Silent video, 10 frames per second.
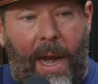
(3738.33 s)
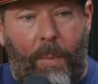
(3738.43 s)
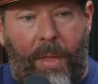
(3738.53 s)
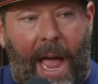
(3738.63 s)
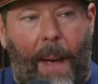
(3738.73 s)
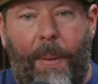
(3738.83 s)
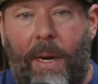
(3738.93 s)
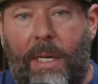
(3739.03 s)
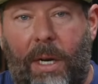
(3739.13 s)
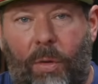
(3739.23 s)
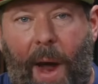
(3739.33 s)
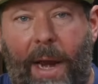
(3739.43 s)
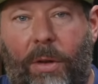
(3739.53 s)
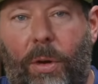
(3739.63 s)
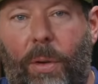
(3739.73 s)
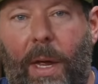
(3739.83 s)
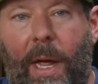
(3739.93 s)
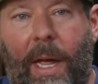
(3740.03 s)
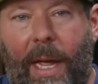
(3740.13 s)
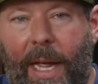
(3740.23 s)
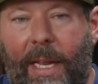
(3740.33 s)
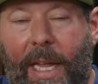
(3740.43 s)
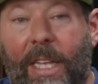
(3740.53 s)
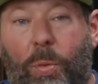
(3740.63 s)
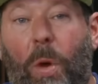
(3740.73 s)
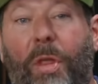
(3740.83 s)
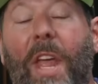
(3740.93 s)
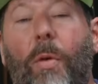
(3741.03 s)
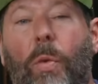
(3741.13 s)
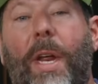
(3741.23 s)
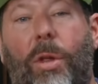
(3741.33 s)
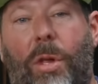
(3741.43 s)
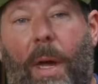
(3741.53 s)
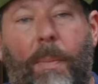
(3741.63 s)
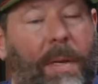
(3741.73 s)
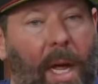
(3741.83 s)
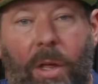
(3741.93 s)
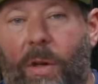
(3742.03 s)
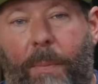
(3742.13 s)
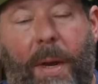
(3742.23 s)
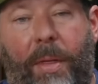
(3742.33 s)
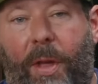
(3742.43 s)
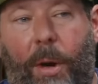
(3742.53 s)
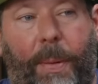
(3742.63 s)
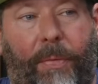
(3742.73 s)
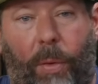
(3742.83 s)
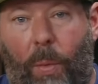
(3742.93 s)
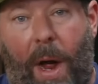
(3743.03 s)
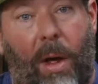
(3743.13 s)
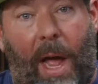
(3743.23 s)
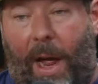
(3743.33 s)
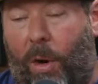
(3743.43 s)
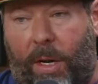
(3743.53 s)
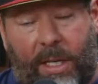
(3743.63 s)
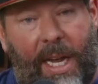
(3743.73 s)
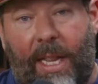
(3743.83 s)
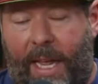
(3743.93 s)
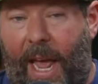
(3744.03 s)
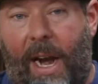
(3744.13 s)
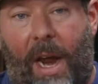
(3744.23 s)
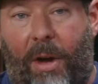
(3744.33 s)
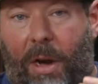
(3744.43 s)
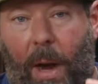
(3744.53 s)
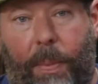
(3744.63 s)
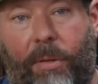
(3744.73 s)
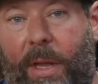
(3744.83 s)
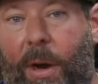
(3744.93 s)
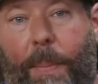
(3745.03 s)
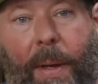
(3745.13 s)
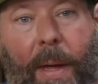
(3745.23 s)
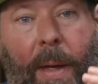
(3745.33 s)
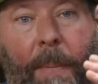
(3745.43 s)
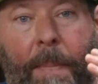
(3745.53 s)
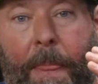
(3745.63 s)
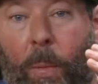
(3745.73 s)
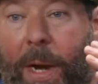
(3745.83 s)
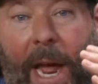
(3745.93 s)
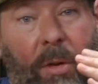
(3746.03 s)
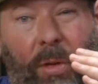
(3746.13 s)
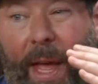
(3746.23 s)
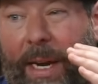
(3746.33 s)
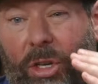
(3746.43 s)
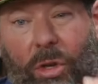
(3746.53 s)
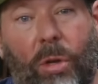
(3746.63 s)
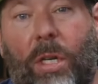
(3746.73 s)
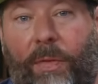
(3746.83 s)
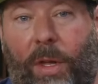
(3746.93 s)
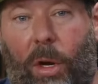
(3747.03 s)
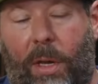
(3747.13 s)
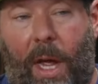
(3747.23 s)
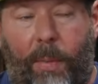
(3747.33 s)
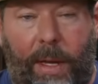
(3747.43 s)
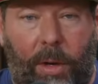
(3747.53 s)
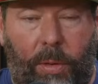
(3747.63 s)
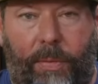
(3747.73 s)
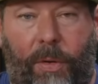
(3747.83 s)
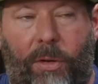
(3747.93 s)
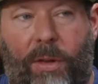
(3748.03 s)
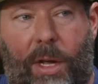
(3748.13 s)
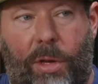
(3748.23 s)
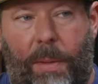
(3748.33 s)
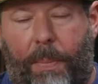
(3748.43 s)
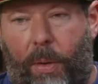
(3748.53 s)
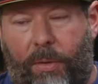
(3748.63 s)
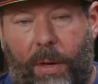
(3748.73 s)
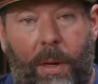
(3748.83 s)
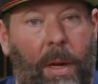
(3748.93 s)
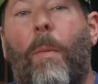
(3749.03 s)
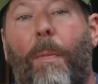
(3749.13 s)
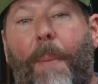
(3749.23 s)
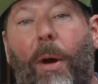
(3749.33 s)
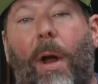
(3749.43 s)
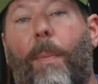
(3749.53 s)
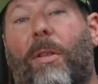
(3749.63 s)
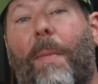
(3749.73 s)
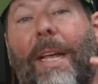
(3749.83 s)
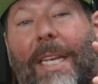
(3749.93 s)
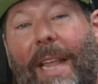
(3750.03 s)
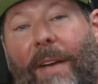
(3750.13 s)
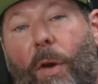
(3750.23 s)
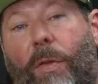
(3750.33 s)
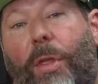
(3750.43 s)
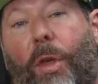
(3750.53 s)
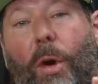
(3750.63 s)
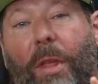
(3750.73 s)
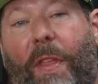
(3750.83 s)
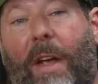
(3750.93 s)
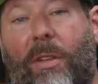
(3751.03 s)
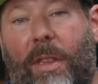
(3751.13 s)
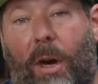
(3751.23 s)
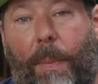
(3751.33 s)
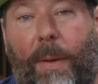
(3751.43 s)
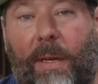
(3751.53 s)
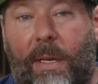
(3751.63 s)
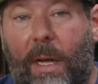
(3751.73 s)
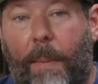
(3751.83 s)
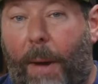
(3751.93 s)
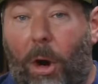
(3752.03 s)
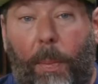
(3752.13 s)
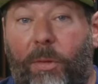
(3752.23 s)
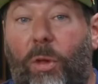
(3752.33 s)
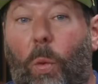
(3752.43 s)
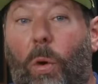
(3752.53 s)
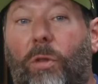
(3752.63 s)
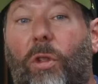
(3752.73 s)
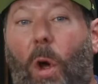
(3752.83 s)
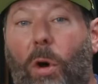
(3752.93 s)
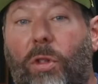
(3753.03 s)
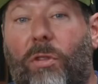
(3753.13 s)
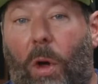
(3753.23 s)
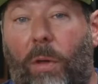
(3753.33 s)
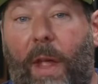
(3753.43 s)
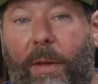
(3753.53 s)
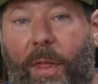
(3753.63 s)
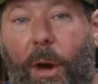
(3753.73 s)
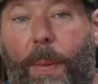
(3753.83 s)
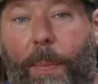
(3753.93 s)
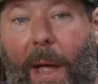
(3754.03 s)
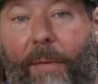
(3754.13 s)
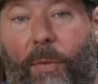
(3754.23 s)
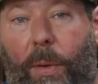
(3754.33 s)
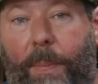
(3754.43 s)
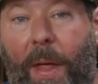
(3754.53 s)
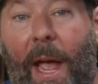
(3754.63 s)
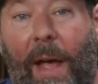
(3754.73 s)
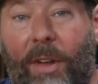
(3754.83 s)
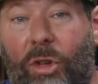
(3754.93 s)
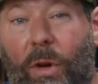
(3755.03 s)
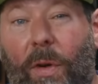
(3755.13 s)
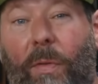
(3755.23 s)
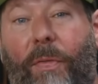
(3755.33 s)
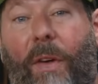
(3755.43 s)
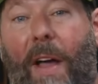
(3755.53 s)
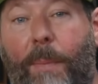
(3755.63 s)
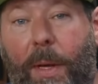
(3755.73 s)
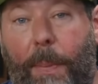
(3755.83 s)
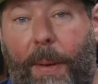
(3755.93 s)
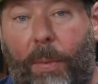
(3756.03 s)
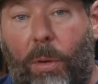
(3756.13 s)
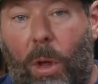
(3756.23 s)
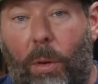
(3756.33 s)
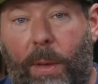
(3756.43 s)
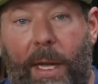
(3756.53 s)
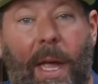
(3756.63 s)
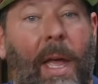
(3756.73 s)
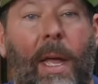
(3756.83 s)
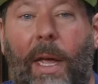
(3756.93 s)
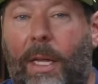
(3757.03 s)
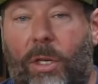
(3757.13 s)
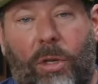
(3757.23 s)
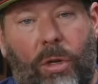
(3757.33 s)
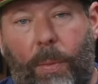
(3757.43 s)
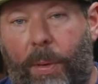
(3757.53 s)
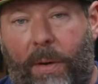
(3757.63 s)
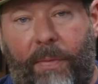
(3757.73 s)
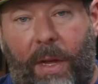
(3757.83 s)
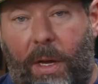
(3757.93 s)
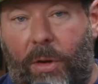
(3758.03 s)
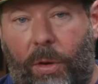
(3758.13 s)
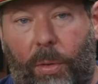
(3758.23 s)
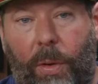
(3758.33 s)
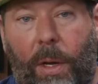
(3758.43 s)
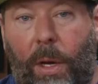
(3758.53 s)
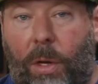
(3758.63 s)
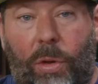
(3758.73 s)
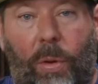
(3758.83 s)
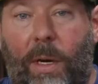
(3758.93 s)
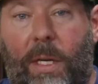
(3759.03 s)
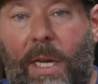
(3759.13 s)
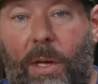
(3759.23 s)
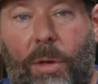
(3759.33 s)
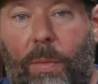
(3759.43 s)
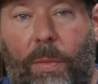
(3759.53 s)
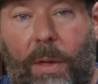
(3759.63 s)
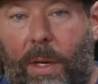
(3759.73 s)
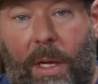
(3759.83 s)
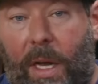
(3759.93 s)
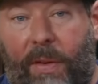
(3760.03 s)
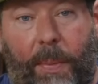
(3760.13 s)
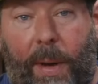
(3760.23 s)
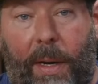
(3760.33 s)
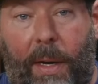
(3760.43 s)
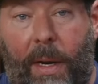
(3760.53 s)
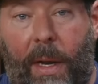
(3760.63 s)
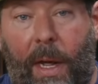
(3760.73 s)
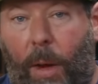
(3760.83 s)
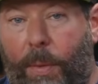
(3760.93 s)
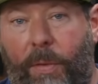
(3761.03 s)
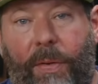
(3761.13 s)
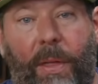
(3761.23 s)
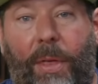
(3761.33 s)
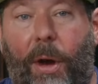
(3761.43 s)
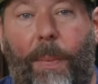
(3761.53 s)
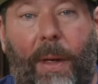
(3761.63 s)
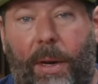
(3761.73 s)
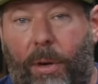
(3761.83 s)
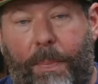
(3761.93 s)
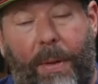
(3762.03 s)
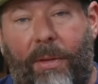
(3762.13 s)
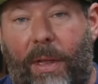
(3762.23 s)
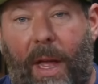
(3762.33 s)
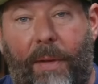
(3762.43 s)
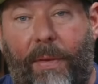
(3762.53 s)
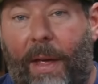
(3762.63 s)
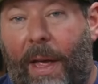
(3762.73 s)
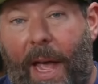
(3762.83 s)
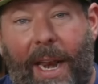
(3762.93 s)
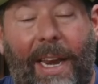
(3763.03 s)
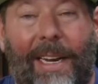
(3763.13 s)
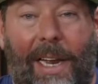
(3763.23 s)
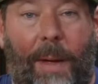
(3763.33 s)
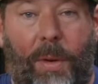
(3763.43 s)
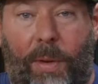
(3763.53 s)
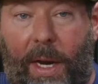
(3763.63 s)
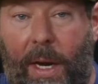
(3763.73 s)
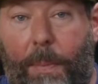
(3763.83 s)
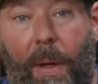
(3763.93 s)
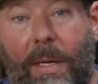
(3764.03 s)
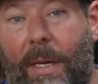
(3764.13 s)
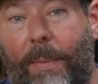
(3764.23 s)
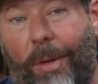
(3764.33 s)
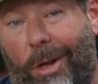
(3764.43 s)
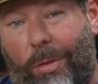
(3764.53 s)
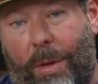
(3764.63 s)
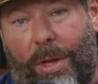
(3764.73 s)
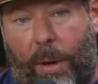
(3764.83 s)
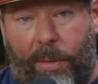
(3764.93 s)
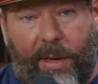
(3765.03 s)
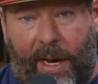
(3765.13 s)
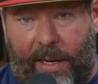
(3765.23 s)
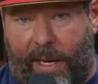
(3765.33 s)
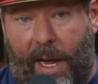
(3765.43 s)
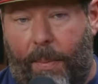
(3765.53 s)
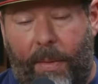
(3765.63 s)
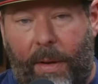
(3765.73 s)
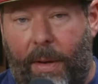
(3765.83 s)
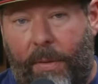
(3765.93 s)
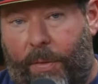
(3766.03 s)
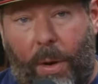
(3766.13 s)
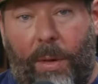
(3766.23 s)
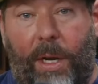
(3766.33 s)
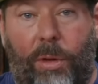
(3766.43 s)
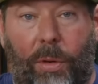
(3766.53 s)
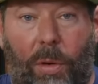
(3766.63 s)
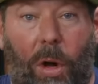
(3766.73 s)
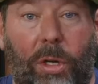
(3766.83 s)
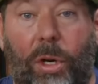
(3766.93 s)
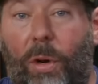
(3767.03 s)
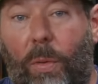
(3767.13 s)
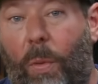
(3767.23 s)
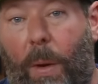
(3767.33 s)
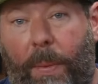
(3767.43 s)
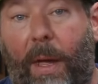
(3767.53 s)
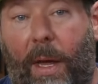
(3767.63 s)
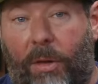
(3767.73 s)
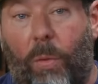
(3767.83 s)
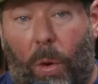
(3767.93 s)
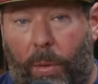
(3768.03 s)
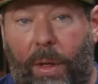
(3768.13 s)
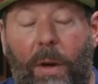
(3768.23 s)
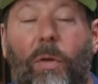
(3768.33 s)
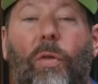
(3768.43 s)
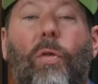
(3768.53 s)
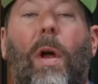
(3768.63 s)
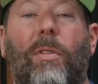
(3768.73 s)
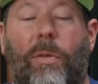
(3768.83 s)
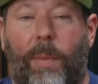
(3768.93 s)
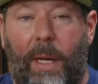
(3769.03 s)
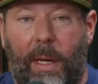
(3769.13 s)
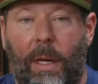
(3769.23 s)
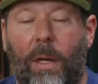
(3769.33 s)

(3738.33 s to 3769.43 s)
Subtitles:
with happiness and gratitude. It's within reach. I'm telling you, I've been in therapy for a while. I already said Leanne and I are in couples therapy. We now do that exclusively online. We had to do the first session in person. With BetterHelp, it's amazing. They have over 30,000 therapists. BetterHelp is the world's largest online therapy platform, having served over 5 million people globally. It's super convenient too. You can join the session with the click of a button, helping you fit therapy into your busy life at any time you need it. Plus, you can switch therapists at any time for no additional cost. Your well-being is worth it. Trust me.